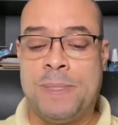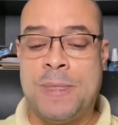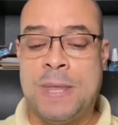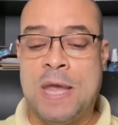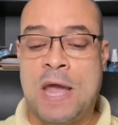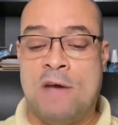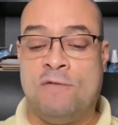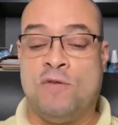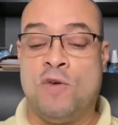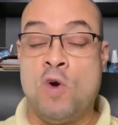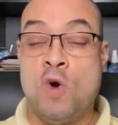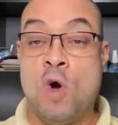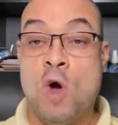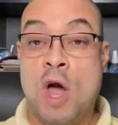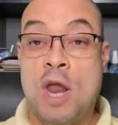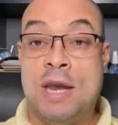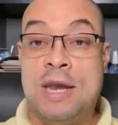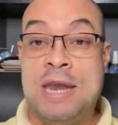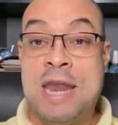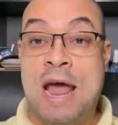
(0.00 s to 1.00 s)
If
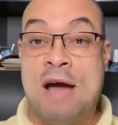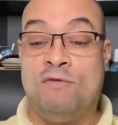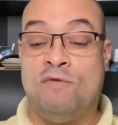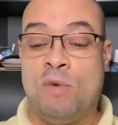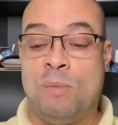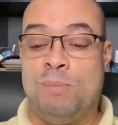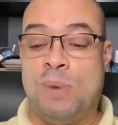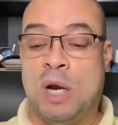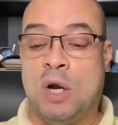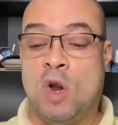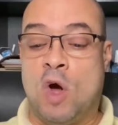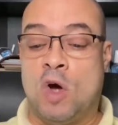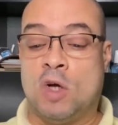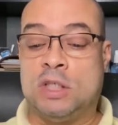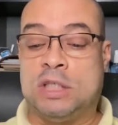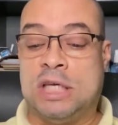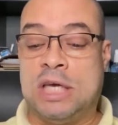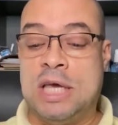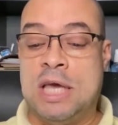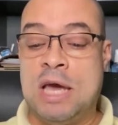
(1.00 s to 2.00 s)
you never
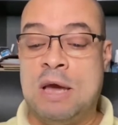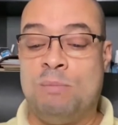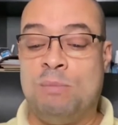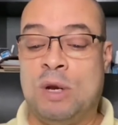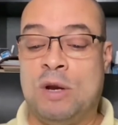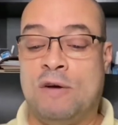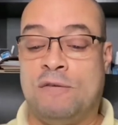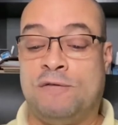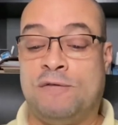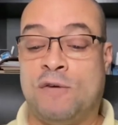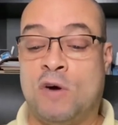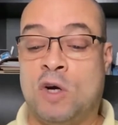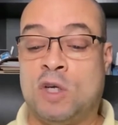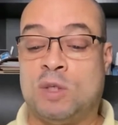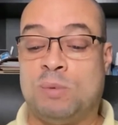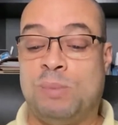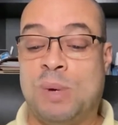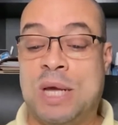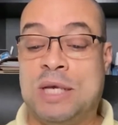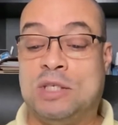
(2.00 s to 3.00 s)
belonged to Him in the
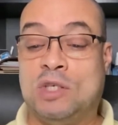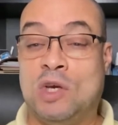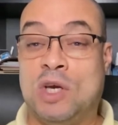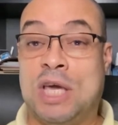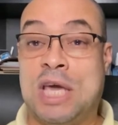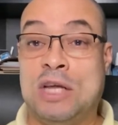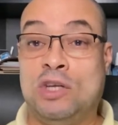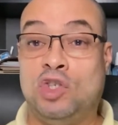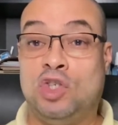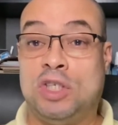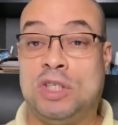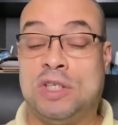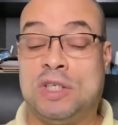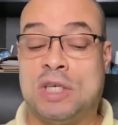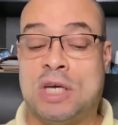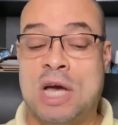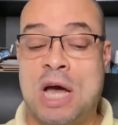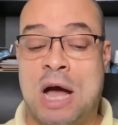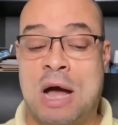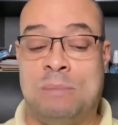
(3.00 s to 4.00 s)
first place, you can
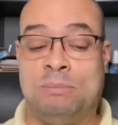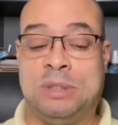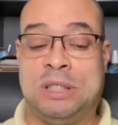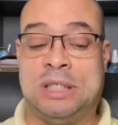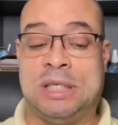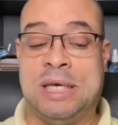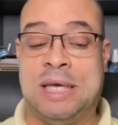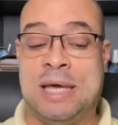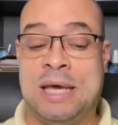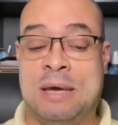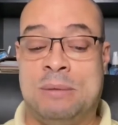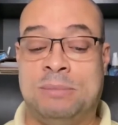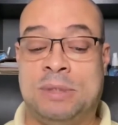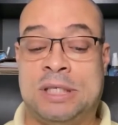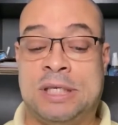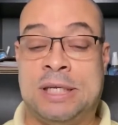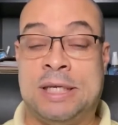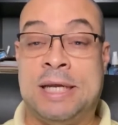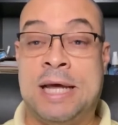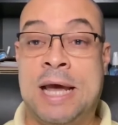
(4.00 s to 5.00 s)
just come to Him
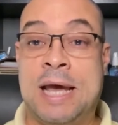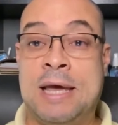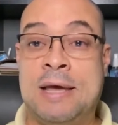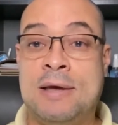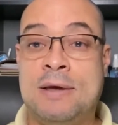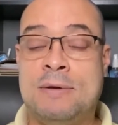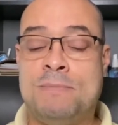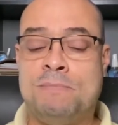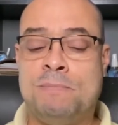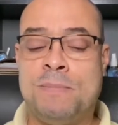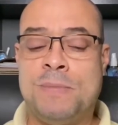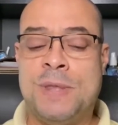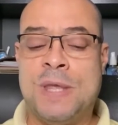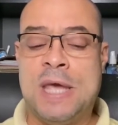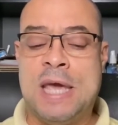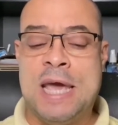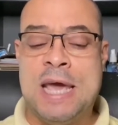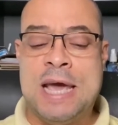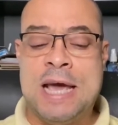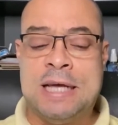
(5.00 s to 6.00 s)
today.
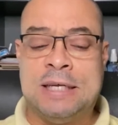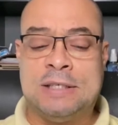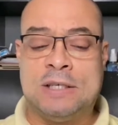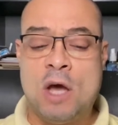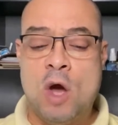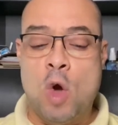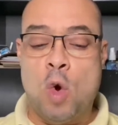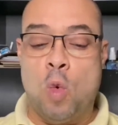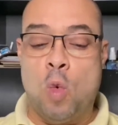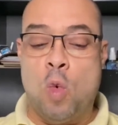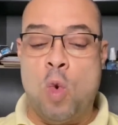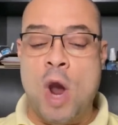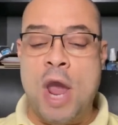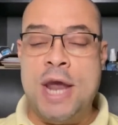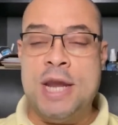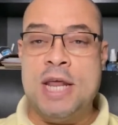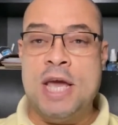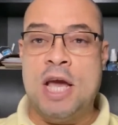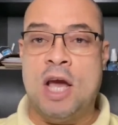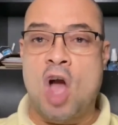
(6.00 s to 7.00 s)
He is
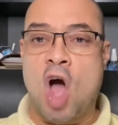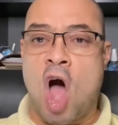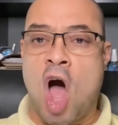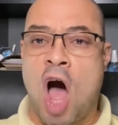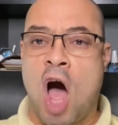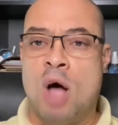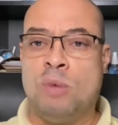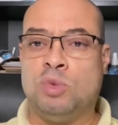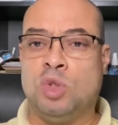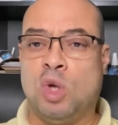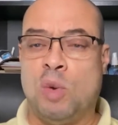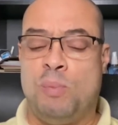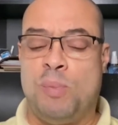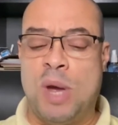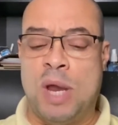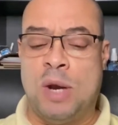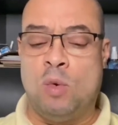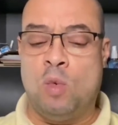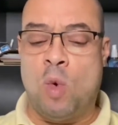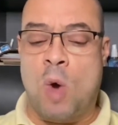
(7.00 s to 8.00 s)
waiting, arms
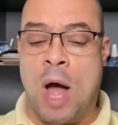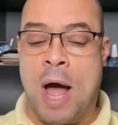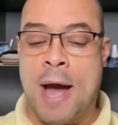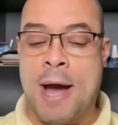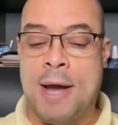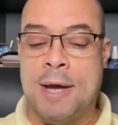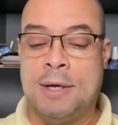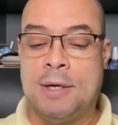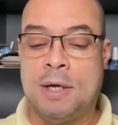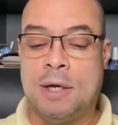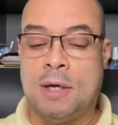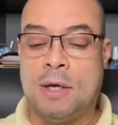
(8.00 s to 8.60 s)
open wide,